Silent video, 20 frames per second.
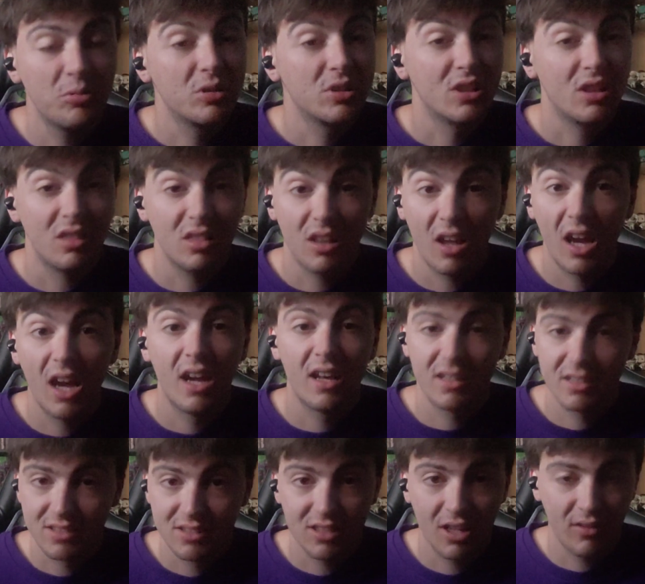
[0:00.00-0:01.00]
was a
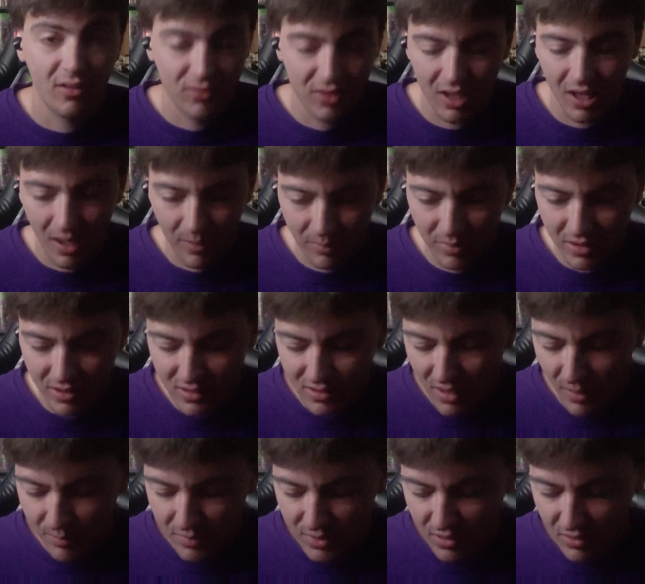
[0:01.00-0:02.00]
lot of stuff that happened in
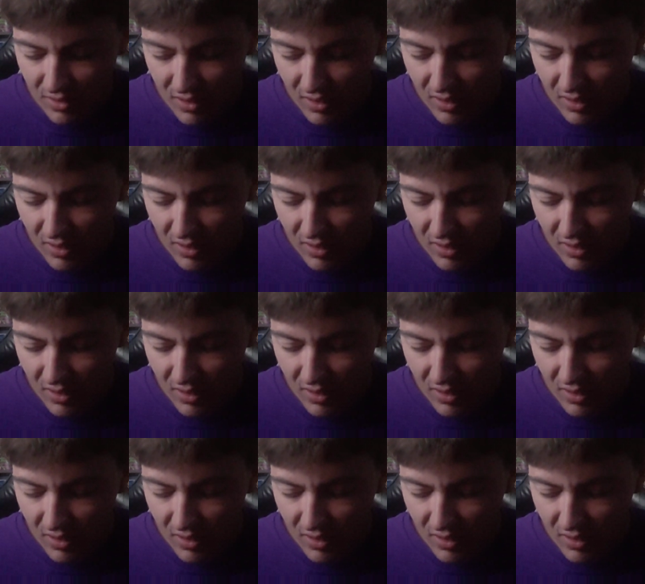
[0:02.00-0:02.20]
this episode.